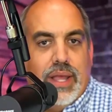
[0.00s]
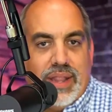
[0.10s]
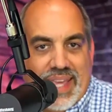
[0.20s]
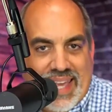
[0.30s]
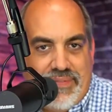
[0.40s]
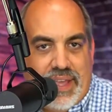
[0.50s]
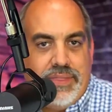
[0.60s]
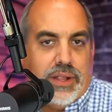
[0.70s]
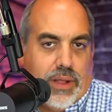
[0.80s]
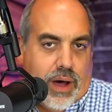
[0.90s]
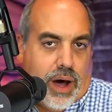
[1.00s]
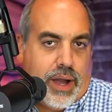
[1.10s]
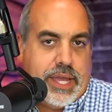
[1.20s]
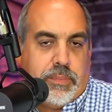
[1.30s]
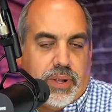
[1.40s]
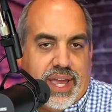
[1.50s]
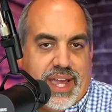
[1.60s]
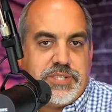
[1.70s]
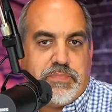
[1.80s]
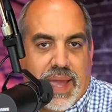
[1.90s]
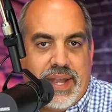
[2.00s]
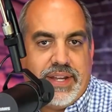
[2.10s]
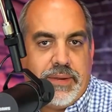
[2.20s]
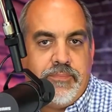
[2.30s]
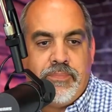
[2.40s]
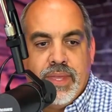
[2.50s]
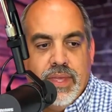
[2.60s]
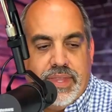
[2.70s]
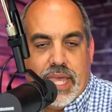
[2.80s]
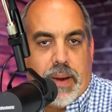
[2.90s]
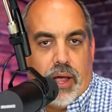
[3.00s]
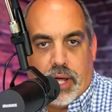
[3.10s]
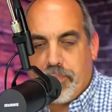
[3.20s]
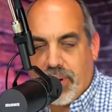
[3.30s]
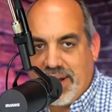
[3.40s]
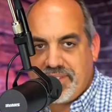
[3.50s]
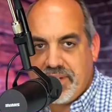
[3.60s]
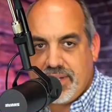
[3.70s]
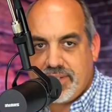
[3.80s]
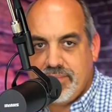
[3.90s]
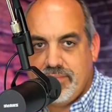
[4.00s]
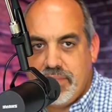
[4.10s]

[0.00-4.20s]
leaving the law in place pending the appellate process.